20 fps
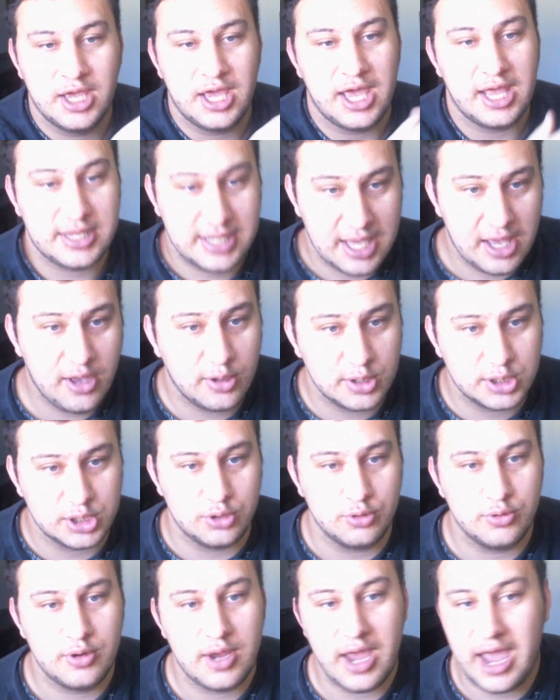It tells
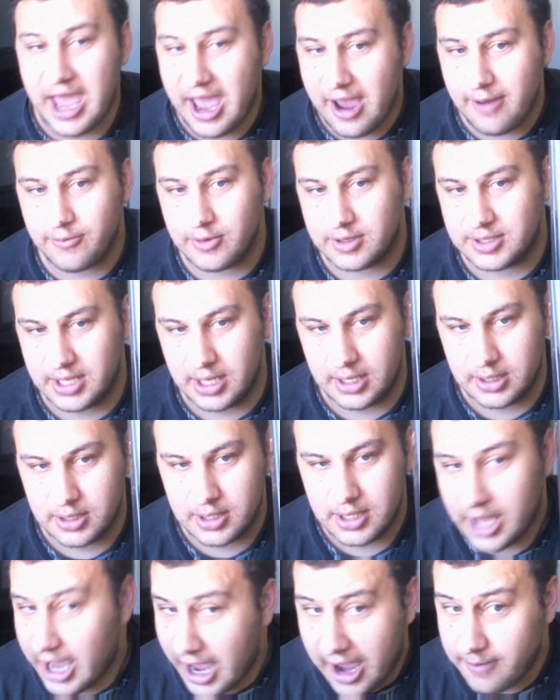you everything,
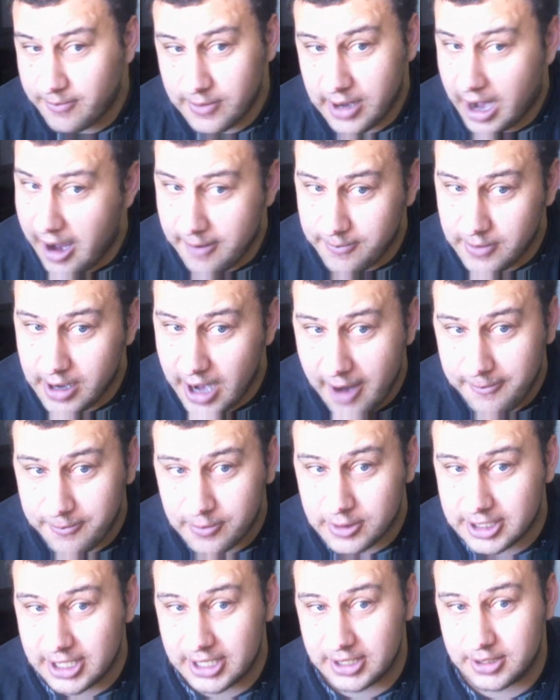
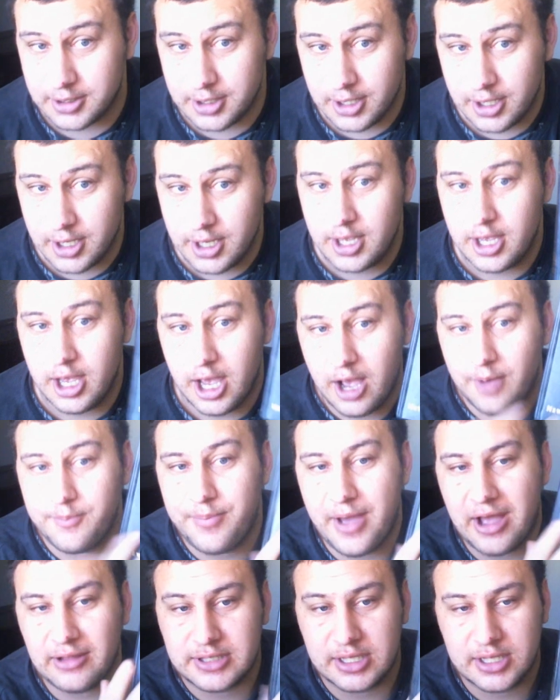everything
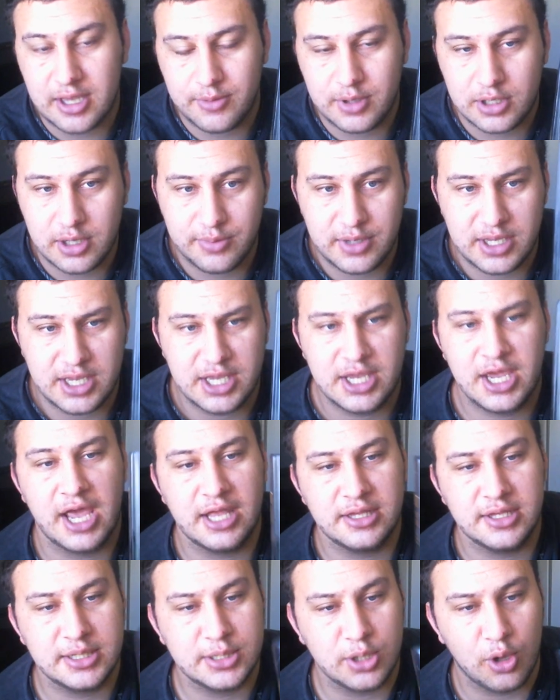about the WWE
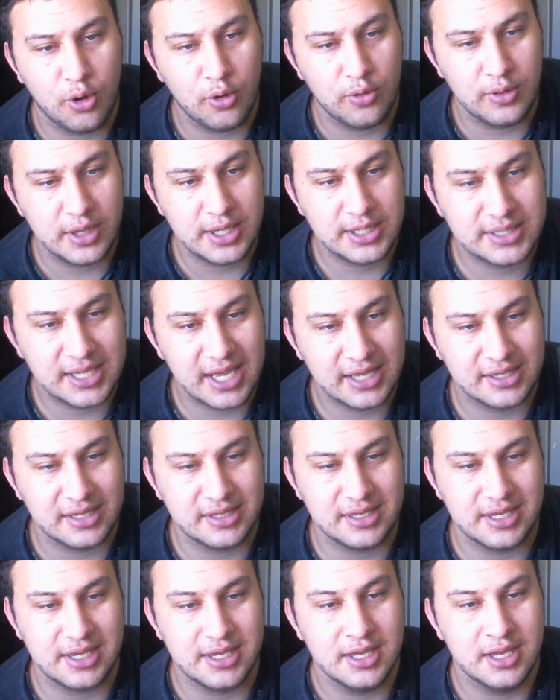and its holy
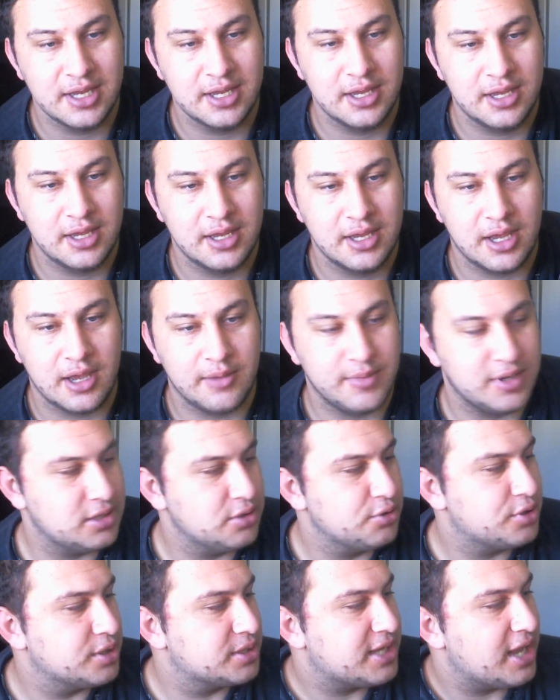sanctity. I mean,
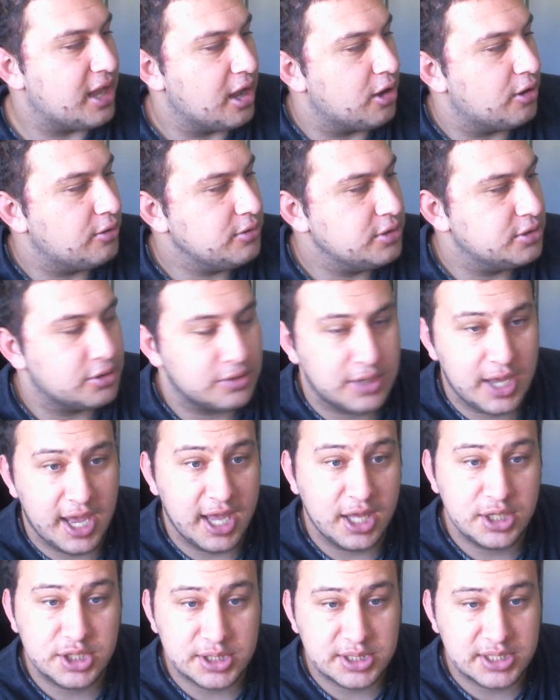you can tell, the
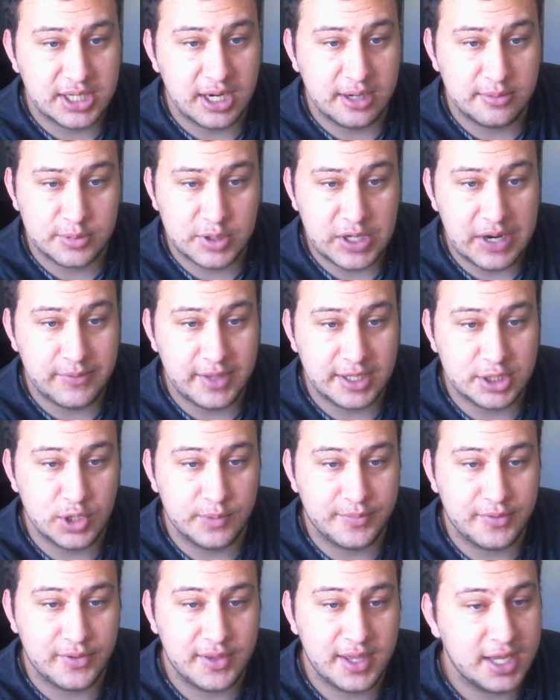H is shaped like
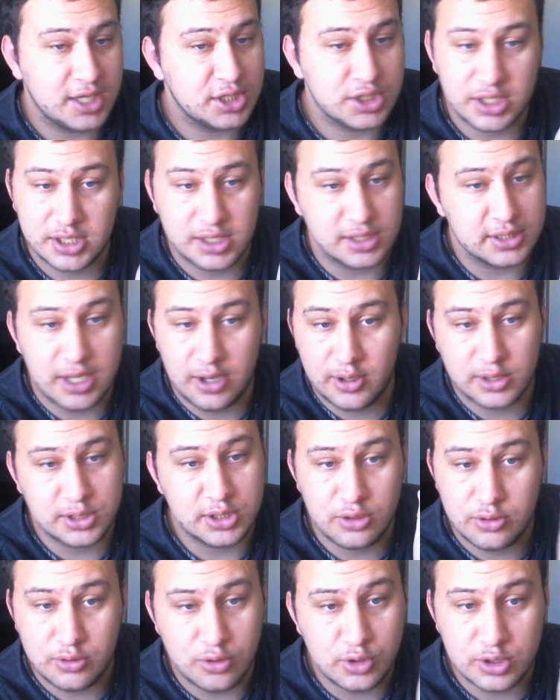Triple H, and it tells
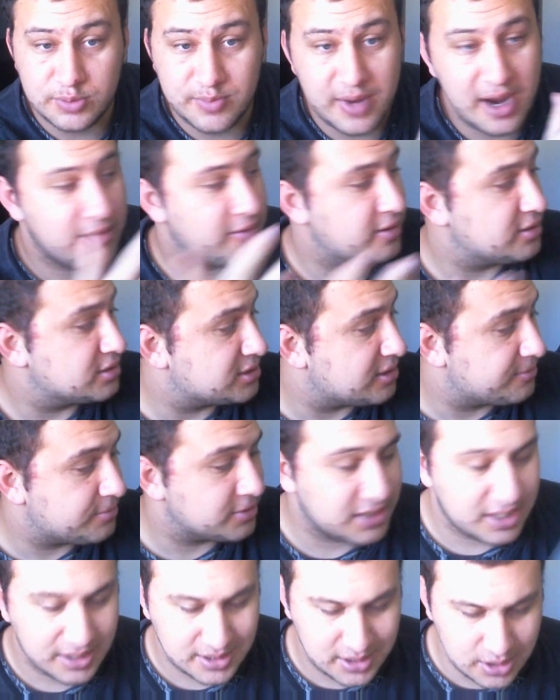you who's married and stuff
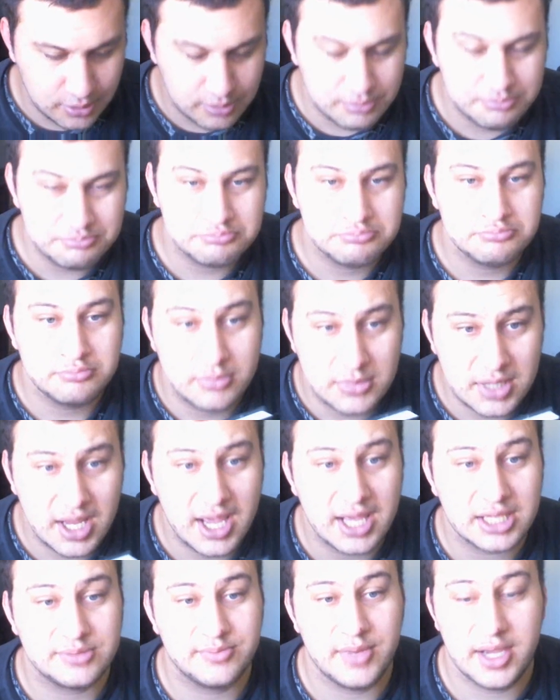like that. So,
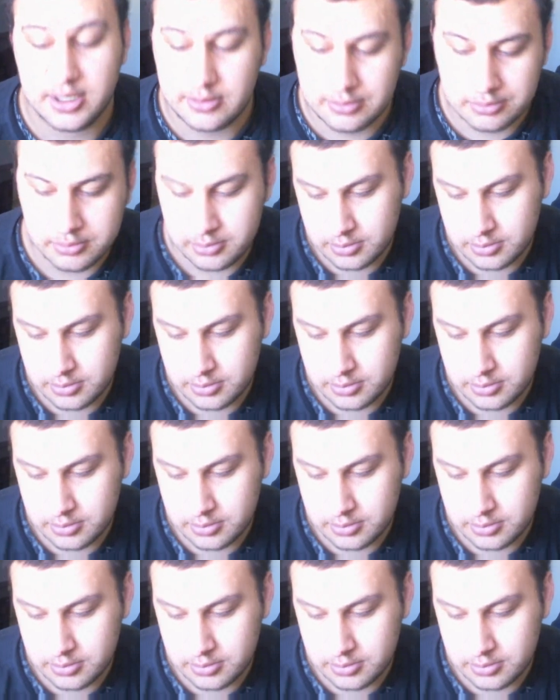yes, man.